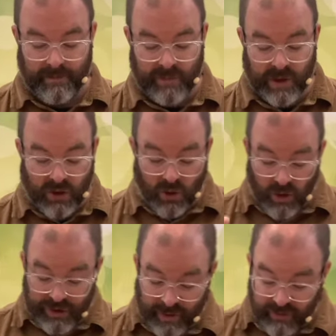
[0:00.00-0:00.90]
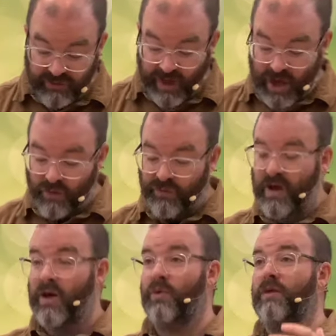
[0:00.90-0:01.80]
That God
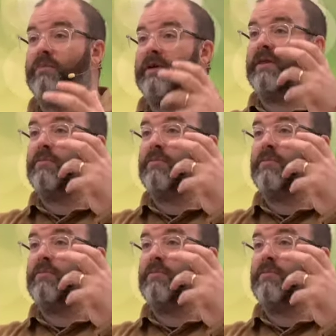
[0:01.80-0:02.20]
Himself would be the